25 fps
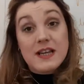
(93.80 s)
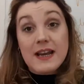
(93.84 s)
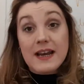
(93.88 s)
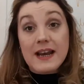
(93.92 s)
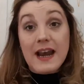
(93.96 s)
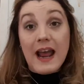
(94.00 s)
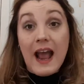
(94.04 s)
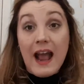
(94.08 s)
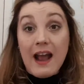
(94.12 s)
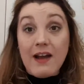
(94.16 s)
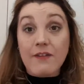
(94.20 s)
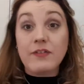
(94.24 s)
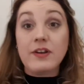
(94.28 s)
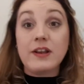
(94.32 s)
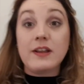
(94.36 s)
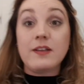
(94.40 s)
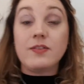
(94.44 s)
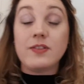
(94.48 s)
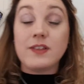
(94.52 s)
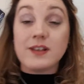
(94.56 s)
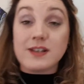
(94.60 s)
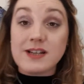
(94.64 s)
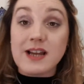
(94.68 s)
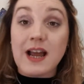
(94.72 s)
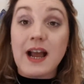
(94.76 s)
and having
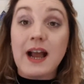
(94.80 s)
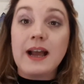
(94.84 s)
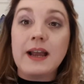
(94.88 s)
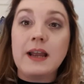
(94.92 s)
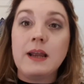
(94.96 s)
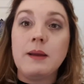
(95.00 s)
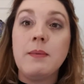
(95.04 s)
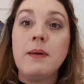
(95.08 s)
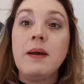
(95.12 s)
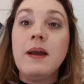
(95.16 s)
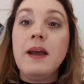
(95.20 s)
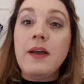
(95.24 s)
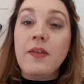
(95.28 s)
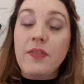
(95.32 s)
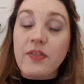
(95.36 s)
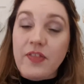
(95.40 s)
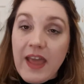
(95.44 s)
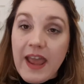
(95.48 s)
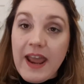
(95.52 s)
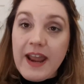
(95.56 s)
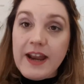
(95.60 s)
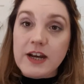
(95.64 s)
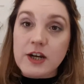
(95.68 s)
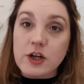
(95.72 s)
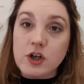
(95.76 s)
the time, the
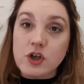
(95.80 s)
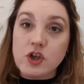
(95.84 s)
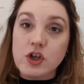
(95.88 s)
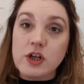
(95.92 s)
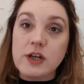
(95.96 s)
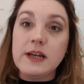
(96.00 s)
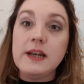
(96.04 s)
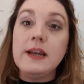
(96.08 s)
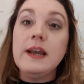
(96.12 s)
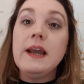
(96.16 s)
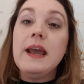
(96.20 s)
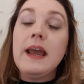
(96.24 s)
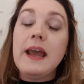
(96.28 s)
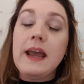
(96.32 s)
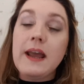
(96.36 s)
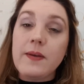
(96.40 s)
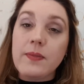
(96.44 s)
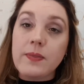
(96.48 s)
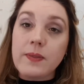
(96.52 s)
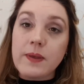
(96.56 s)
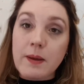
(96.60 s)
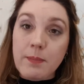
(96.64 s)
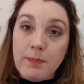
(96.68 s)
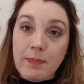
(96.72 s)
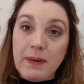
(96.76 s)
energy, and
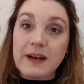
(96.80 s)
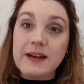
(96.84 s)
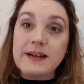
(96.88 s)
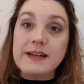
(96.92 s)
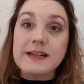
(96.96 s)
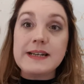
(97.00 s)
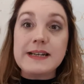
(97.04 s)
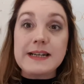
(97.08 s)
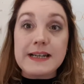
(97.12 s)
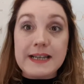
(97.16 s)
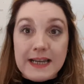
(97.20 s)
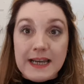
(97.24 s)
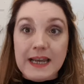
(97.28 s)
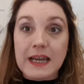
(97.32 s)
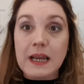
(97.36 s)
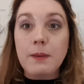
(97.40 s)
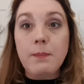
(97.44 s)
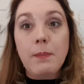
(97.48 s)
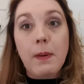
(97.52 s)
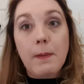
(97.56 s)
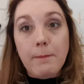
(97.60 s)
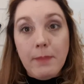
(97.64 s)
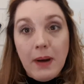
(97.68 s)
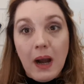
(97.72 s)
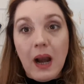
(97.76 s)
the ability to
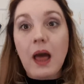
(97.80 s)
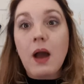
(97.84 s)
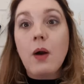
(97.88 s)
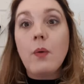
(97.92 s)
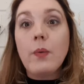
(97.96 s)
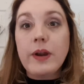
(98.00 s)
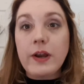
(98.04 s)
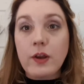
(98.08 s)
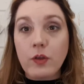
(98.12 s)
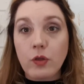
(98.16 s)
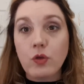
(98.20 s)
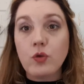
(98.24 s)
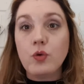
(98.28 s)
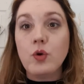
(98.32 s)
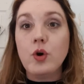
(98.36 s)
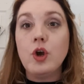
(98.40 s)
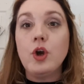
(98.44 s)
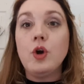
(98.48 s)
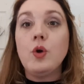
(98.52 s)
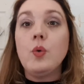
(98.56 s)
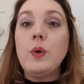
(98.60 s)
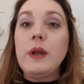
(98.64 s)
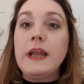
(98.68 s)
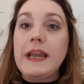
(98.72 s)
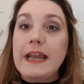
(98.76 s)
keep plowing
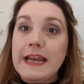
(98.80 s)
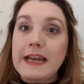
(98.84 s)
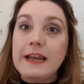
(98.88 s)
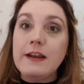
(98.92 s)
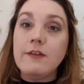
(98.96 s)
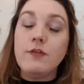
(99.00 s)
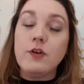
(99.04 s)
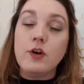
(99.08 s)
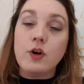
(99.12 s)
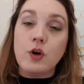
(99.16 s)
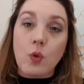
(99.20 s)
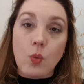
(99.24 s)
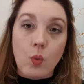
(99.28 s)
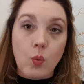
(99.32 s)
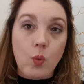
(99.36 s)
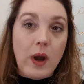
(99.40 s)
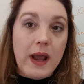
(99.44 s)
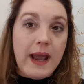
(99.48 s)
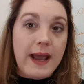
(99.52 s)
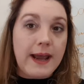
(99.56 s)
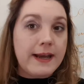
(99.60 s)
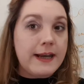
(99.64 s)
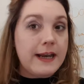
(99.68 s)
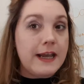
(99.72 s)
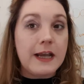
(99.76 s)
through even
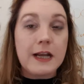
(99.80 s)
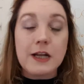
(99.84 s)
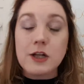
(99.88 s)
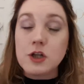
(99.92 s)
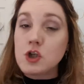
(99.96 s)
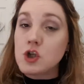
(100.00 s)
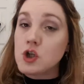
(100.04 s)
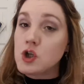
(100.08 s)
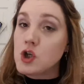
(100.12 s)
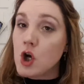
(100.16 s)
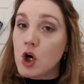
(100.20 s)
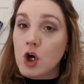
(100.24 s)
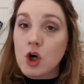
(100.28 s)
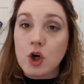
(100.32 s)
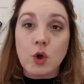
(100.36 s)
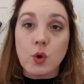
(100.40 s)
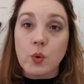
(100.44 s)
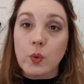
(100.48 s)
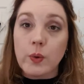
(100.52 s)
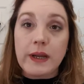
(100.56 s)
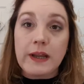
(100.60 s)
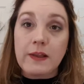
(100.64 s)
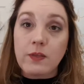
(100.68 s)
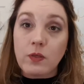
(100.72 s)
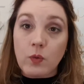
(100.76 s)
when it's not
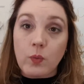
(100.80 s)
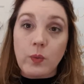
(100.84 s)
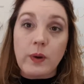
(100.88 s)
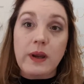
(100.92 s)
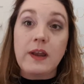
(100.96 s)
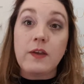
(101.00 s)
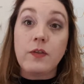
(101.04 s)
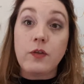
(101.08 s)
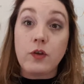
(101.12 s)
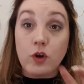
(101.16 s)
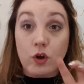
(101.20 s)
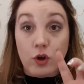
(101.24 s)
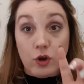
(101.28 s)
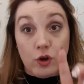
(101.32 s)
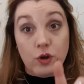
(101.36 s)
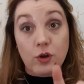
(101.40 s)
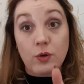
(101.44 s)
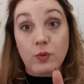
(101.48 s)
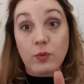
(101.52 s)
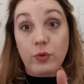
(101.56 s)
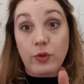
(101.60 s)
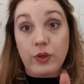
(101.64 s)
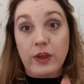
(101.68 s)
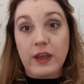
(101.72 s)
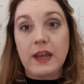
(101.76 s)
going the way that you
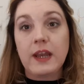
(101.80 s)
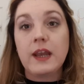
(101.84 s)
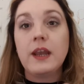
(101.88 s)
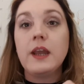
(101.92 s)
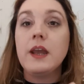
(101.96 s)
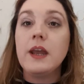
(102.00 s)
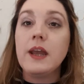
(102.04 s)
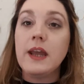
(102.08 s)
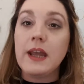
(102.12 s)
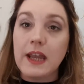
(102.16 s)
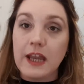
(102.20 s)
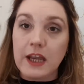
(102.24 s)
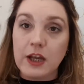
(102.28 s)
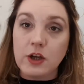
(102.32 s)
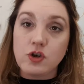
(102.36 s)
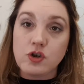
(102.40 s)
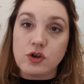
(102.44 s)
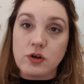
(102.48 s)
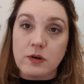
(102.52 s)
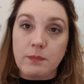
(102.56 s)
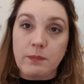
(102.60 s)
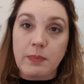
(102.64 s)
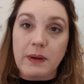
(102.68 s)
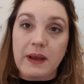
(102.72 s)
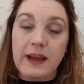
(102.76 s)
think it
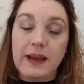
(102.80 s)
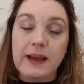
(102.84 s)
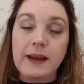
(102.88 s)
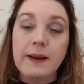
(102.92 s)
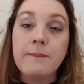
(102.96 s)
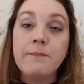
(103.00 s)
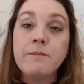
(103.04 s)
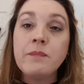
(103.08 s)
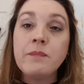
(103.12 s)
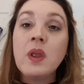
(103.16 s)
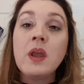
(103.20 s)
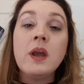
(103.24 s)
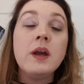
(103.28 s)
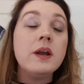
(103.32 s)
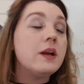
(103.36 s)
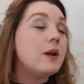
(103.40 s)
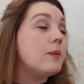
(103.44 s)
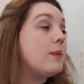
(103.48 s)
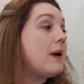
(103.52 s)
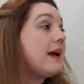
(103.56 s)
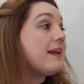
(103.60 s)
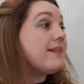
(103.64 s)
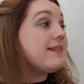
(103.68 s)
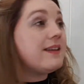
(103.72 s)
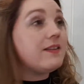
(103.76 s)
should be. Now,
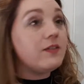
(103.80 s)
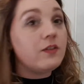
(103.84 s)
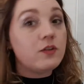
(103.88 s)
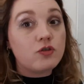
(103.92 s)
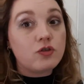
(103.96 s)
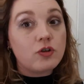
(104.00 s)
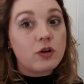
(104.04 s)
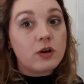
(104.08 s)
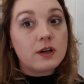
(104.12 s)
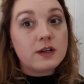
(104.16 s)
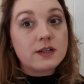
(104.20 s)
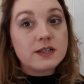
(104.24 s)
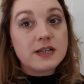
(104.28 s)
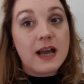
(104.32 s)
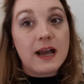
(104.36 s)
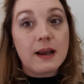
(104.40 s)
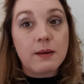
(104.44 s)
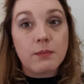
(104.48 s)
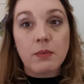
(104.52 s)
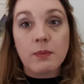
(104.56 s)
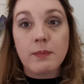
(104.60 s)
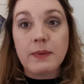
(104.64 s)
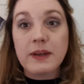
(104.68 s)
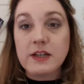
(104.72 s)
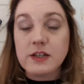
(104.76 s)
I say this all the
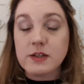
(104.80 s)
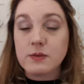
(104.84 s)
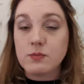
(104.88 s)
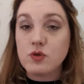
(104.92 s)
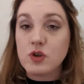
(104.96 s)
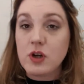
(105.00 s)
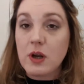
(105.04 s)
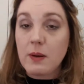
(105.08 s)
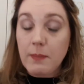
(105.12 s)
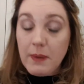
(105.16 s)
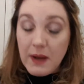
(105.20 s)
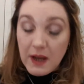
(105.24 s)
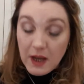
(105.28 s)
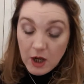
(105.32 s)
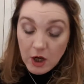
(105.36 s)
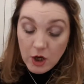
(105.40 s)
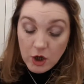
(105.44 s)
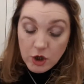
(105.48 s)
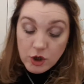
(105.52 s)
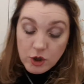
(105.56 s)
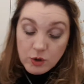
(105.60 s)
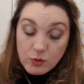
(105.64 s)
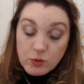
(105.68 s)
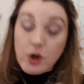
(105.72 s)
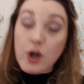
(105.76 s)
time on mediumship.
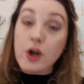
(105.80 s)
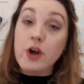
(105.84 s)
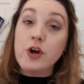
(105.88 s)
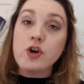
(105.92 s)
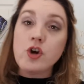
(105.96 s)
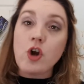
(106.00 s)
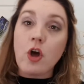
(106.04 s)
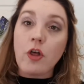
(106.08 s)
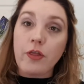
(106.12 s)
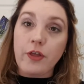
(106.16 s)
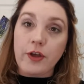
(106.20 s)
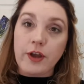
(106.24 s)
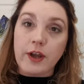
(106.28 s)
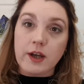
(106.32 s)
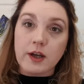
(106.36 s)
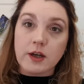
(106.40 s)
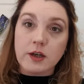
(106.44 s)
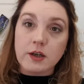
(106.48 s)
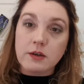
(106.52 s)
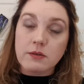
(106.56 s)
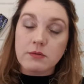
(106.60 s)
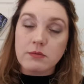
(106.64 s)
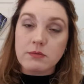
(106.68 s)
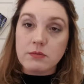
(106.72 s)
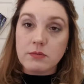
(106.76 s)
You learn nothing
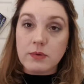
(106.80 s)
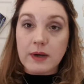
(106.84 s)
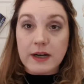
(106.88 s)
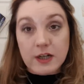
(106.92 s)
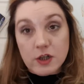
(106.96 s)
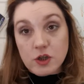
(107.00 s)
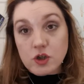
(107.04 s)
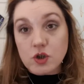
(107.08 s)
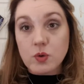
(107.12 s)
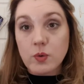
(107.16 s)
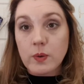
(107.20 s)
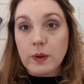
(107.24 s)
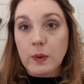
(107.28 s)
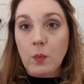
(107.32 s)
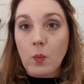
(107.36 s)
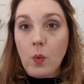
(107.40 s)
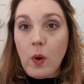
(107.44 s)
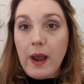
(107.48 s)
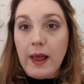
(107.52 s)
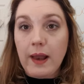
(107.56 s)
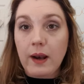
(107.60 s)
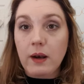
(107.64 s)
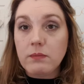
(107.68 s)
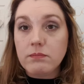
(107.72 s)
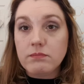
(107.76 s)
when it's going
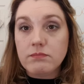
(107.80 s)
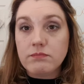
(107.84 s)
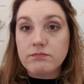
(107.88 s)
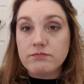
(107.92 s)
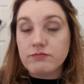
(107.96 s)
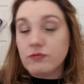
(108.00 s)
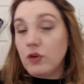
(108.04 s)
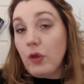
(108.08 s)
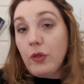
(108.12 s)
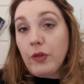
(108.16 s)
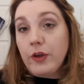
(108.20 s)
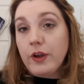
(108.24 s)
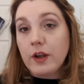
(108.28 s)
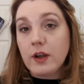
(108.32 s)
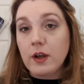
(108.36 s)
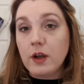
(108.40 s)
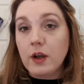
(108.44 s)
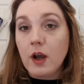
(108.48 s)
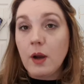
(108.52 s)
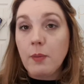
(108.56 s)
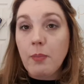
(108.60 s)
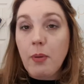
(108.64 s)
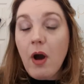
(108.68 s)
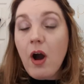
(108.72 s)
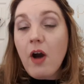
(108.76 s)
well. Nothing.
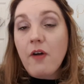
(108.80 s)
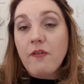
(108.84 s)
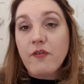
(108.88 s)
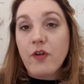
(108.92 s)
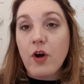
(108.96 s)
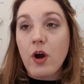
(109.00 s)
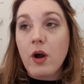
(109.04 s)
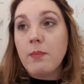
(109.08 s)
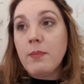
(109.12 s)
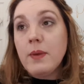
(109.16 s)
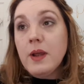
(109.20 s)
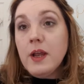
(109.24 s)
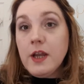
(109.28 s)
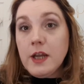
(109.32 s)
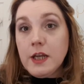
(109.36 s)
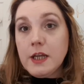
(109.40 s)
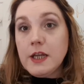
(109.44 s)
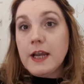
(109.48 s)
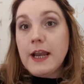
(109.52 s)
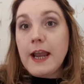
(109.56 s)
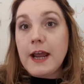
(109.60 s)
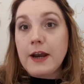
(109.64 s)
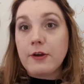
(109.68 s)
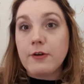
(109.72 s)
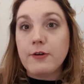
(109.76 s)
Apart from you
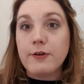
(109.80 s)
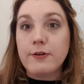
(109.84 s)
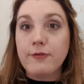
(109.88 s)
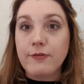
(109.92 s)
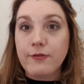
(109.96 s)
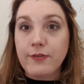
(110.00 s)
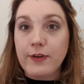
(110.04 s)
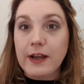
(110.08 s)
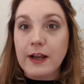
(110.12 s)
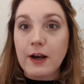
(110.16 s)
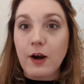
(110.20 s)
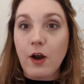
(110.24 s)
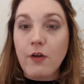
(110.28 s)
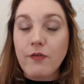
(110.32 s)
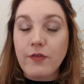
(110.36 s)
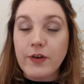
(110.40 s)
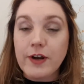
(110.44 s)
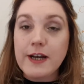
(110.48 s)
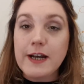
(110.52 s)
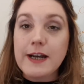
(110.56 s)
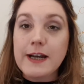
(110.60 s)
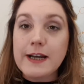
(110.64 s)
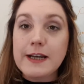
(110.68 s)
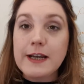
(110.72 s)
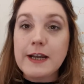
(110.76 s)
get a good feel of
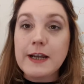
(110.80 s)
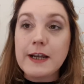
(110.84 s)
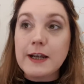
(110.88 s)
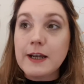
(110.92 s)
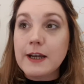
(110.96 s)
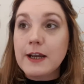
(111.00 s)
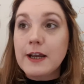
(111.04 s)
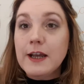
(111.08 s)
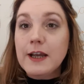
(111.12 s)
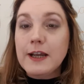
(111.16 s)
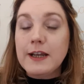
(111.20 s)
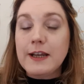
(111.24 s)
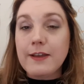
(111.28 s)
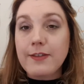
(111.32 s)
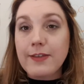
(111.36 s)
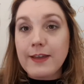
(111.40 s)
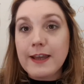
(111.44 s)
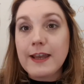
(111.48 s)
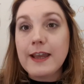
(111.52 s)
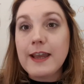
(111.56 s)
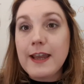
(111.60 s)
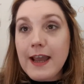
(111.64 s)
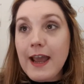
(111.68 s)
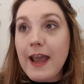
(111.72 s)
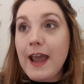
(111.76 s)
it and you think,
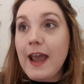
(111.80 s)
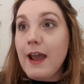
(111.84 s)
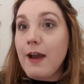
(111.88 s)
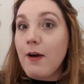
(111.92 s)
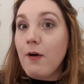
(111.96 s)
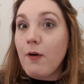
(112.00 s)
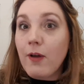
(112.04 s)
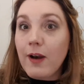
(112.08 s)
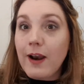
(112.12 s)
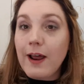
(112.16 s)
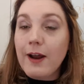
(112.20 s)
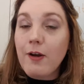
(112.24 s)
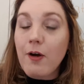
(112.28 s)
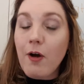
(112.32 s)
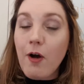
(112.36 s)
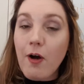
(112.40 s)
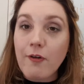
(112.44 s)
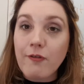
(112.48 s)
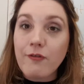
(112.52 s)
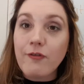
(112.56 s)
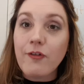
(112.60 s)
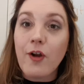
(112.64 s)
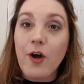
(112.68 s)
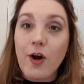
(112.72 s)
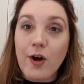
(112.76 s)
yeah, all that hard
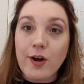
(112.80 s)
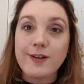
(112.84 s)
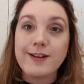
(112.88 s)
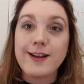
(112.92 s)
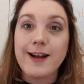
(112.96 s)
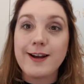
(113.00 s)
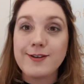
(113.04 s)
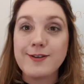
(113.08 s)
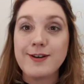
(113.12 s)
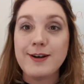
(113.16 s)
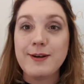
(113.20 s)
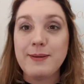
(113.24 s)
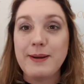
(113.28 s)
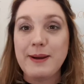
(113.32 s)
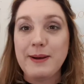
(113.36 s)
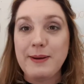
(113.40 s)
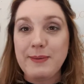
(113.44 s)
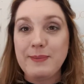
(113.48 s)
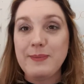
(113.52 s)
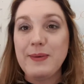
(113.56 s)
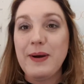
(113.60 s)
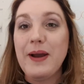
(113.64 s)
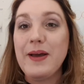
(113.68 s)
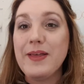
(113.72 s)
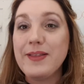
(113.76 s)
flog's actually been
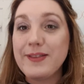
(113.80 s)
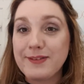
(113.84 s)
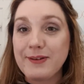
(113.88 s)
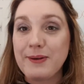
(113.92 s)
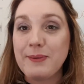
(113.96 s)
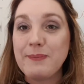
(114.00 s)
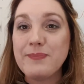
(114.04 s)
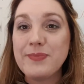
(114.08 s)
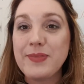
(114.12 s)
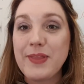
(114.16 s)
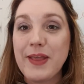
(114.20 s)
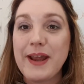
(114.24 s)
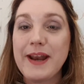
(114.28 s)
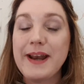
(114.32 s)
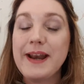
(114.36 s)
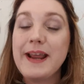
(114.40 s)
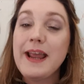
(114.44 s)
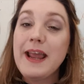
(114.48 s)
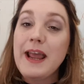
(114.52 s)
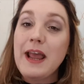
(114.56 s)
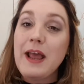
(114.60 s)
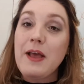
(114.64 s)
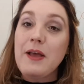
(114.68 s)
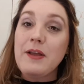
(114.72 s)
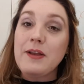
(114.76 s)
worth something.
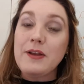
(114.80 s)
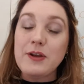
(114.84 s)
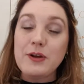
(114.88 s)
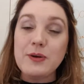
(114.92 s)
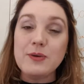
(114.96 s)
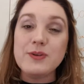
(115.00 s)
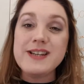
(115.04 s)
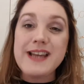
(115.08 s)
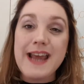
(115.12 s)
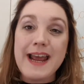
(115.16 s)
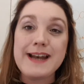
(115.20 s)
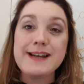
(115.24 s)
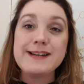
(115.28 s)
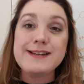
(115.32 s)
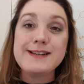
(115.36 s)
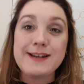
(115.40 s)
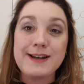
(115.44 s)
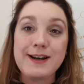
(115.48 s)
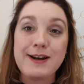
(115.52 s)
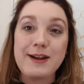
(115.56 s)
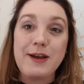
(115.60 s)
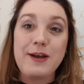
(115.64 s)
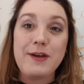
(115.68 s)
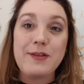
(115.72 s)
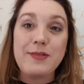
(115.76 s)
You tend to
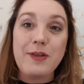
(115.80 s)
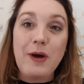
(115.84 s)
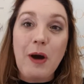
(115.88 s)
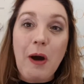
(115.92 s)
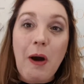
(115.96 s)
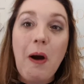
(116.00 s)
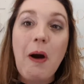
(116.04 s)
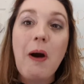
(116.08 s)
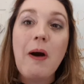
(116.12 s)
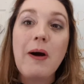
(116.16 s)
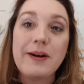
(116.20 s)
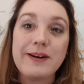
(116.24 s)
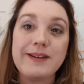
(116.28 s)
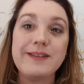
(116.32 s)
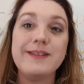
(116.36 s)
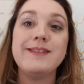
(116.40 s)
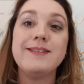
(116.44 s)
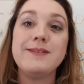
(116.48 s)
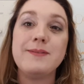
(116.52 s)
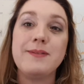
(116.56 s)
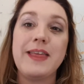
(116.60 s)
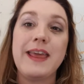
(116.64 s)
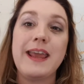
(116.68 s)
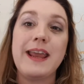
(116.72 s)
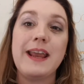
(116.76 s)
learn the
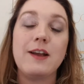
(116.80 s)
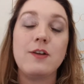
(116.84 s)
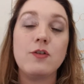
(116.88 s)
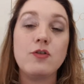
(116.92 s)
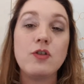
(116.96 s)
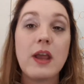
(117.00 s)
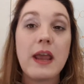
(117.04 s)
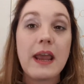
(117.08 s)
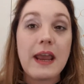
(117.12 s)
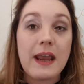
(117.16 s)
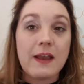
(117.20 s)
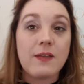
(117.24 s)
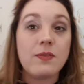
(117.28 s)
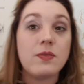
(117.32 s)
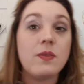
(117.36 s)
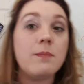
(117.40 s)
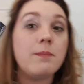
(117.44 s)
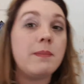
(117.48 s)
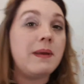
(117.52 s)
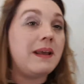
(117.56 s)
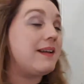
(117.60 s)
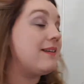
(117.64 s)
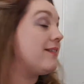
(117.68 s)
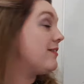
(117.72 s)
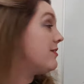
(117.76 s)
hardest things in the
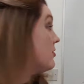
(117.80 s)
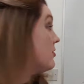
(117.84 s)
mix